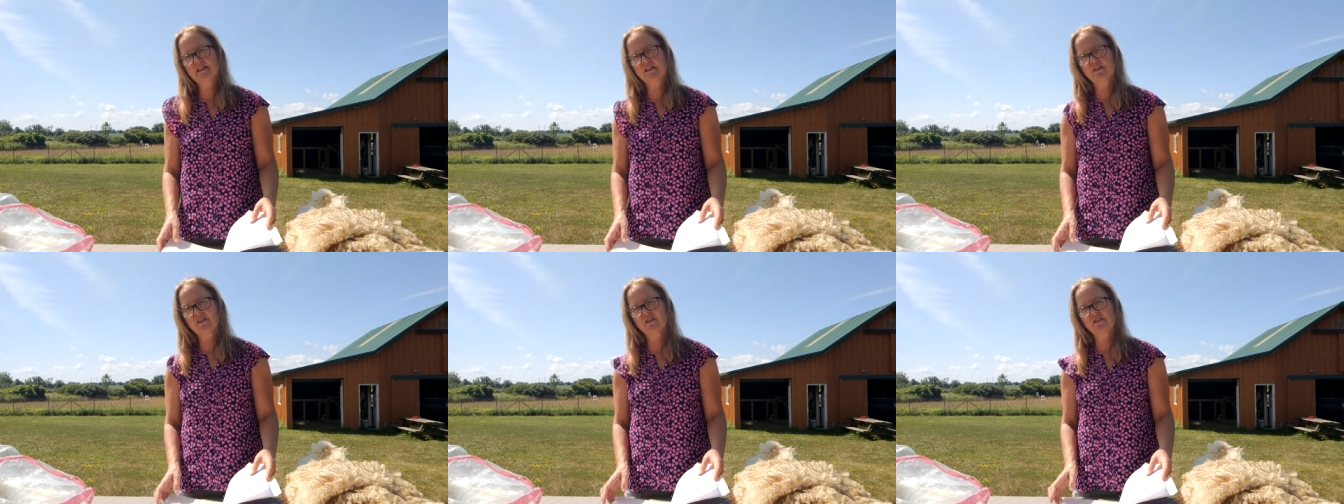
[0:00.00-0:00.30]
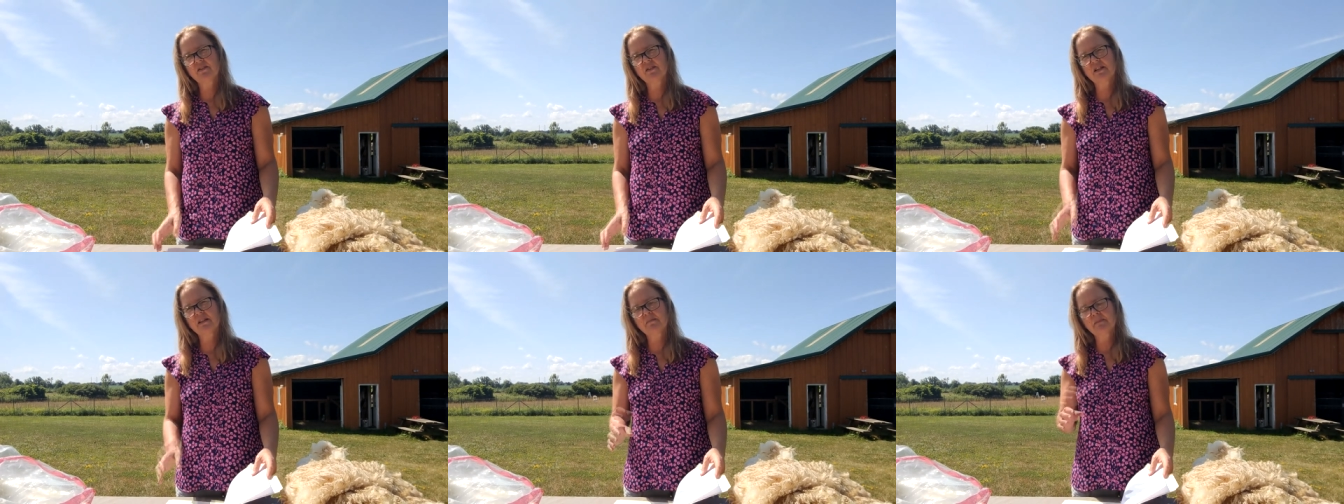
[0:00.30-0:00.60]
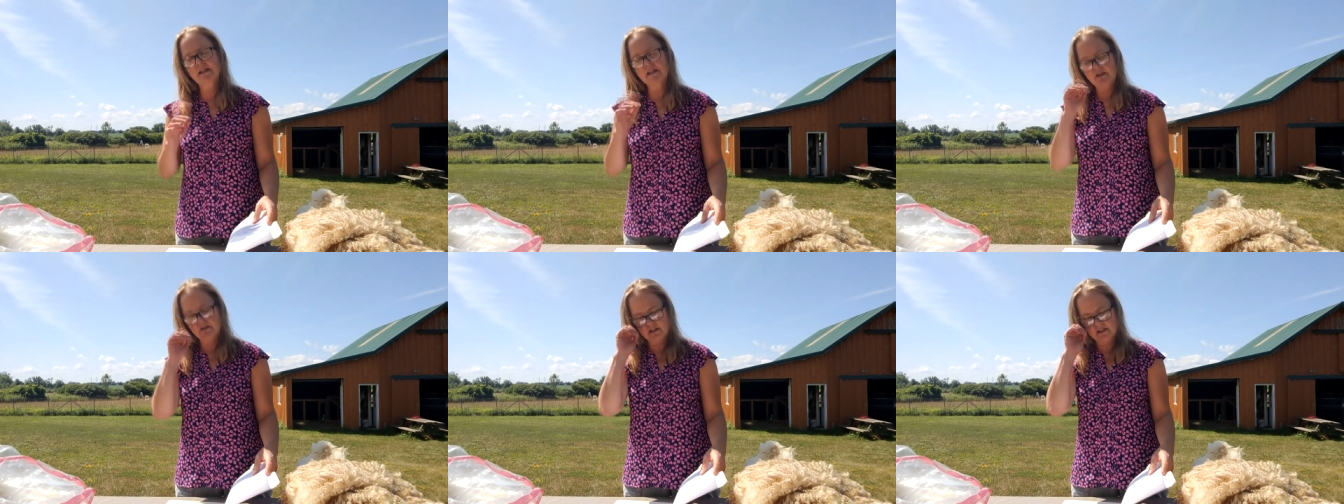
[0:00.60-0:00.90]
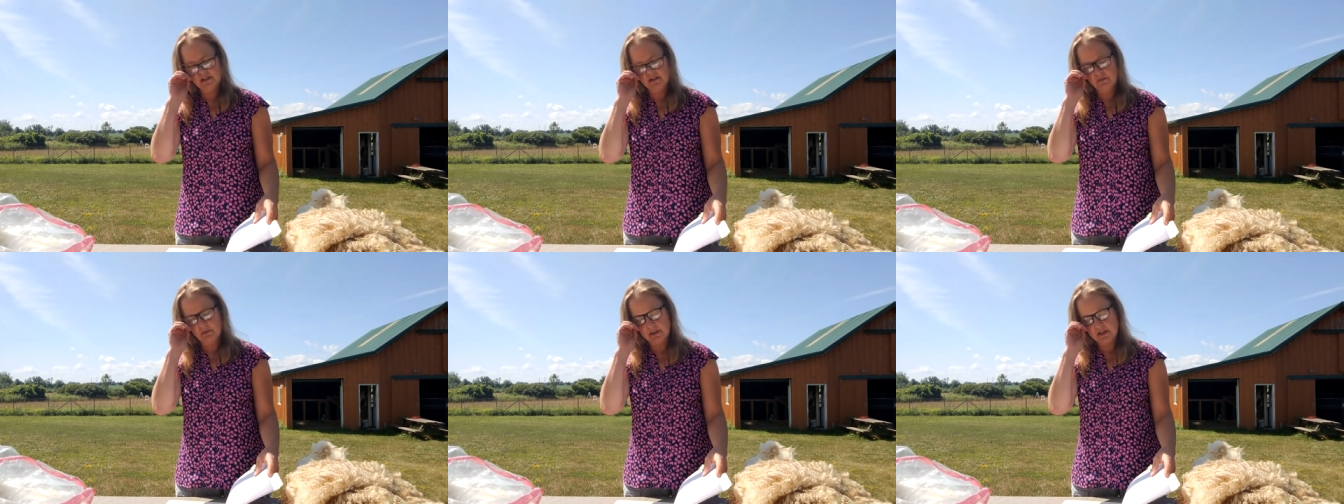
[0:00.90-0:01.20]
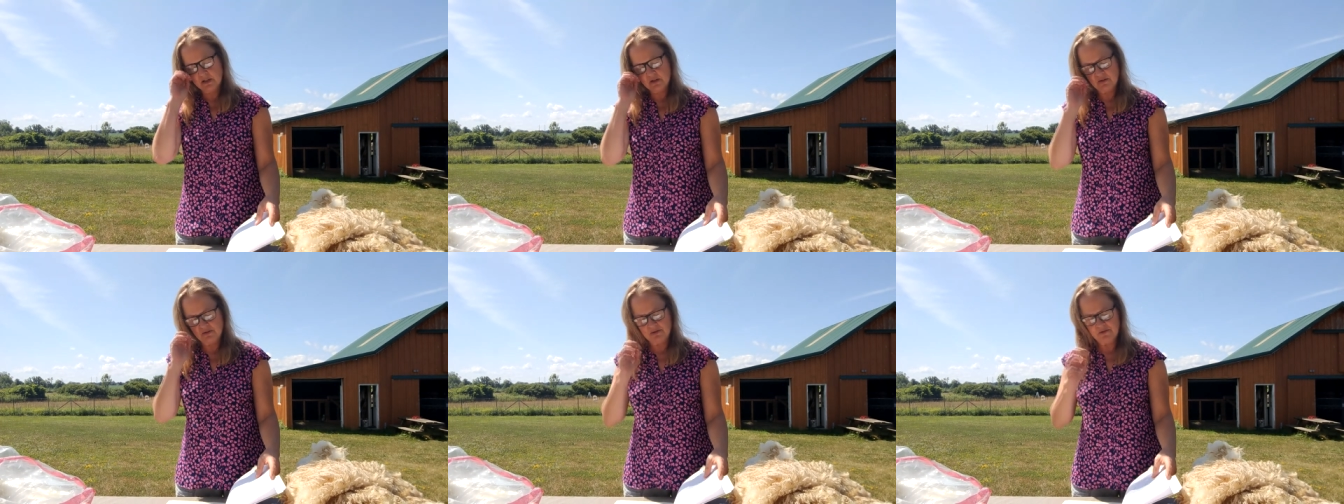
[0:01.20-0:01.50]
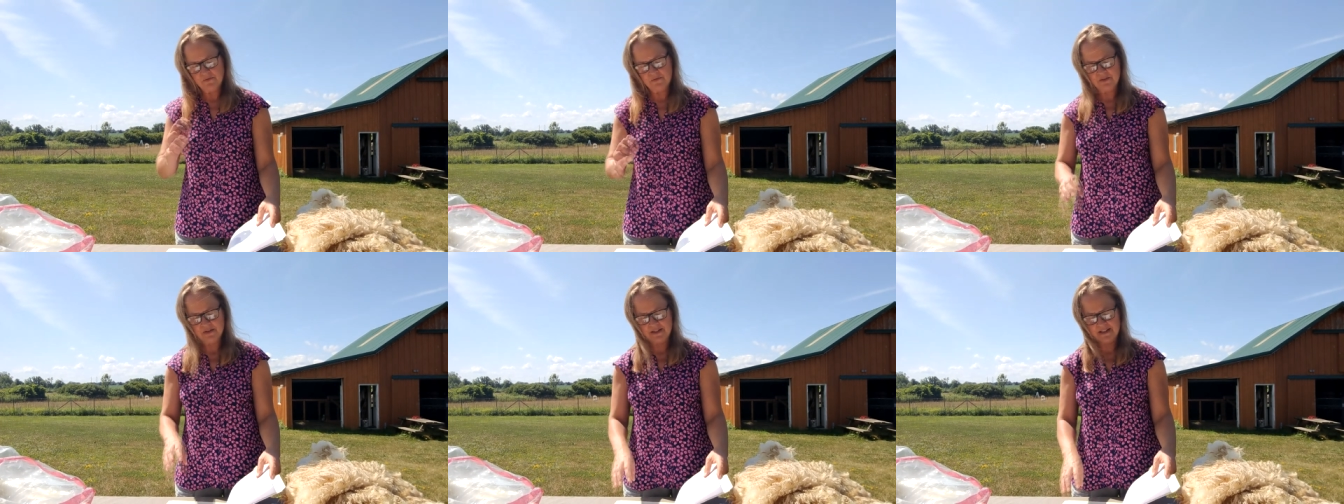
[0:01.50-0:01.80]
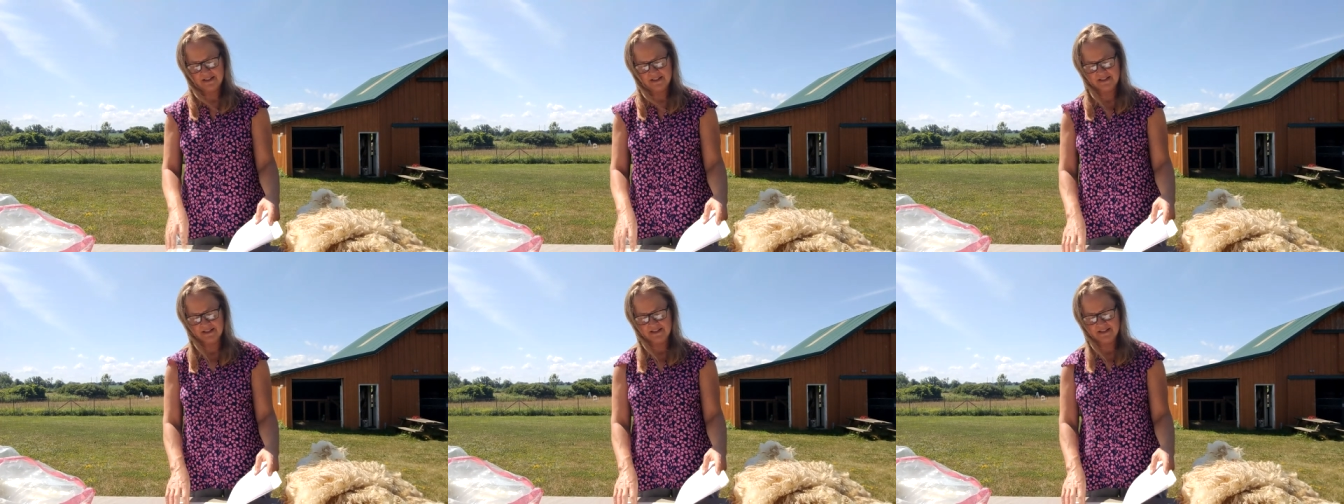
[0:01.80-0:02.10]
the 30 micron threshold for
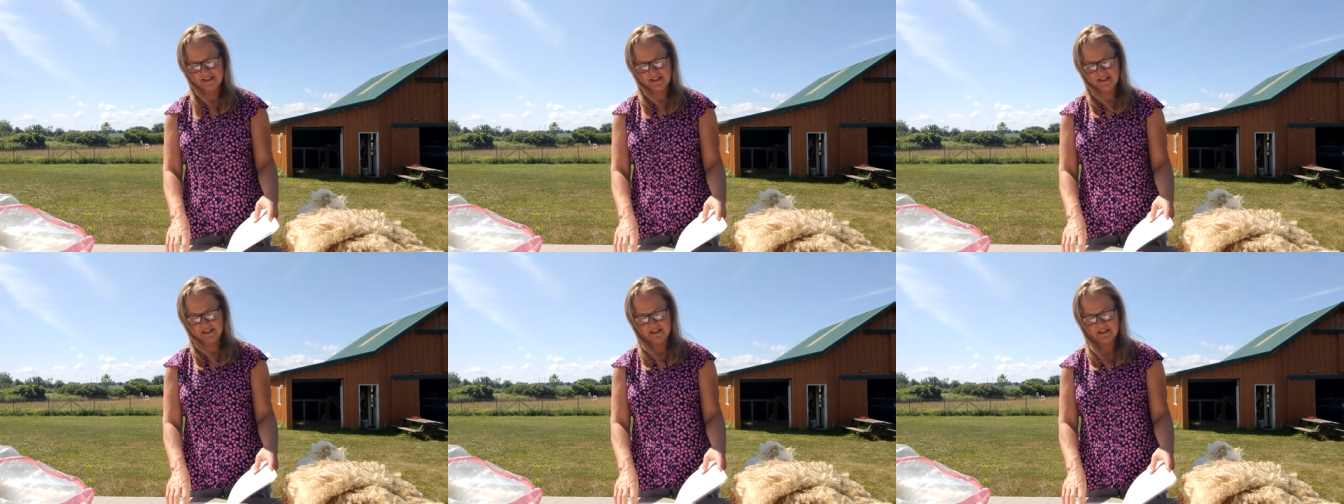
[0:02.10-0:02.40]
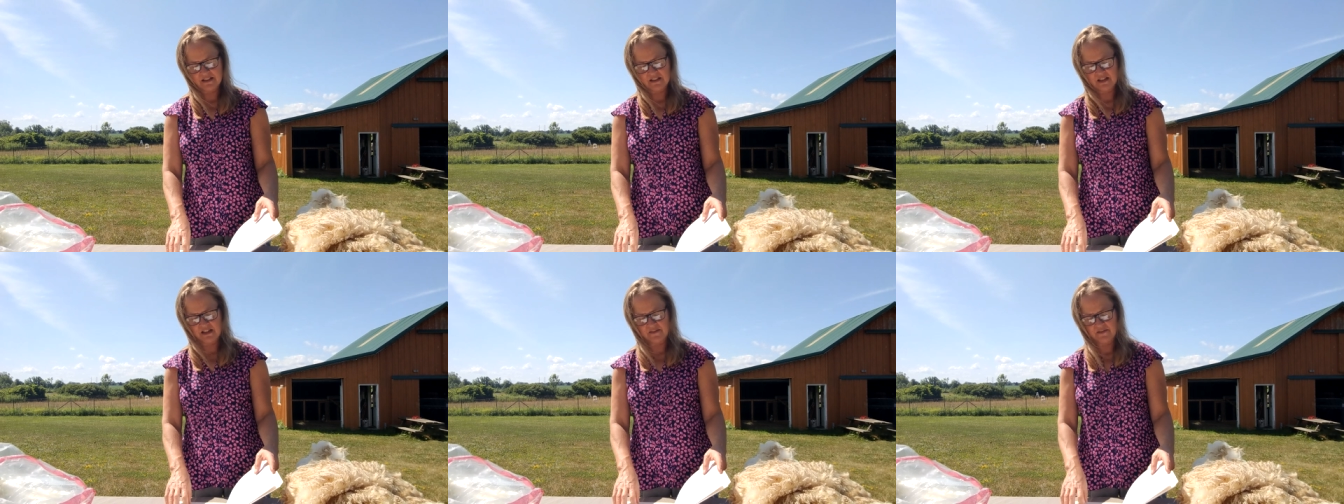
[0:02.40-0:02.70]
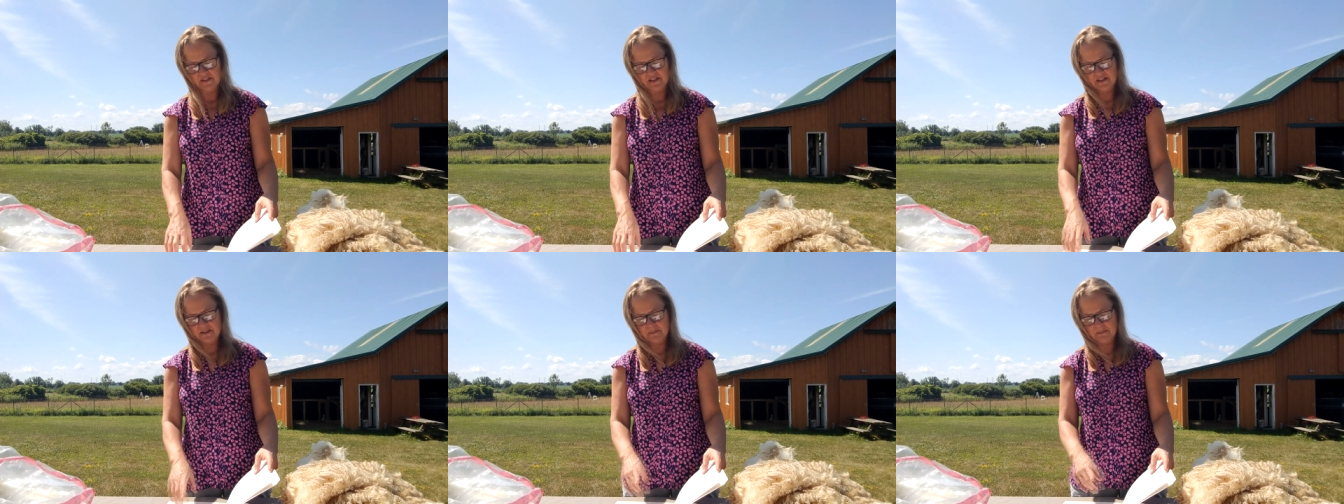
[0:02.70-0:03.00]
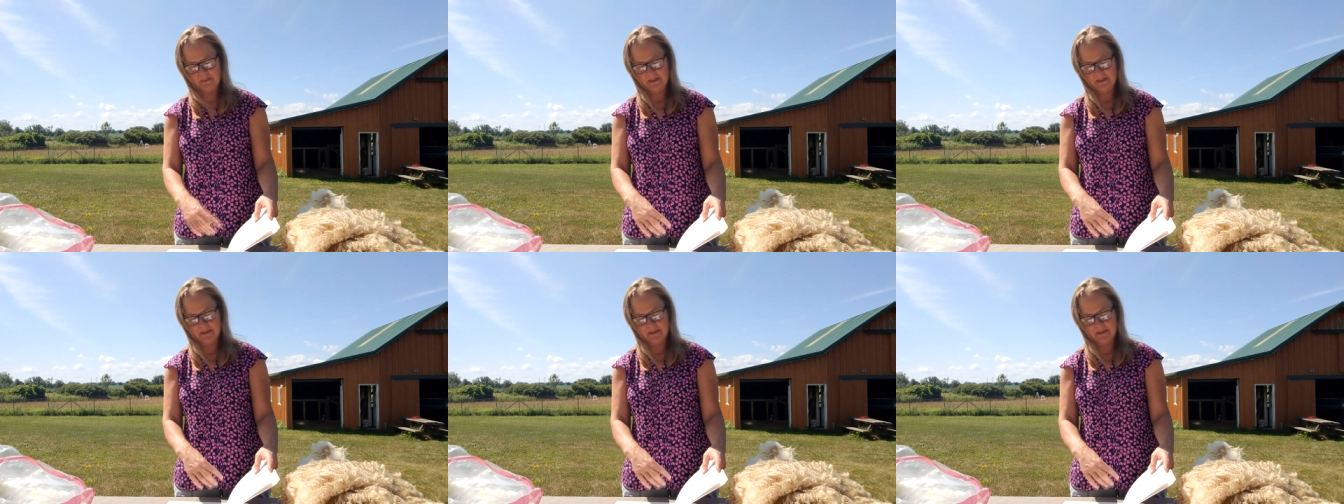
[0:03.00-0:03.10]
next to skin softness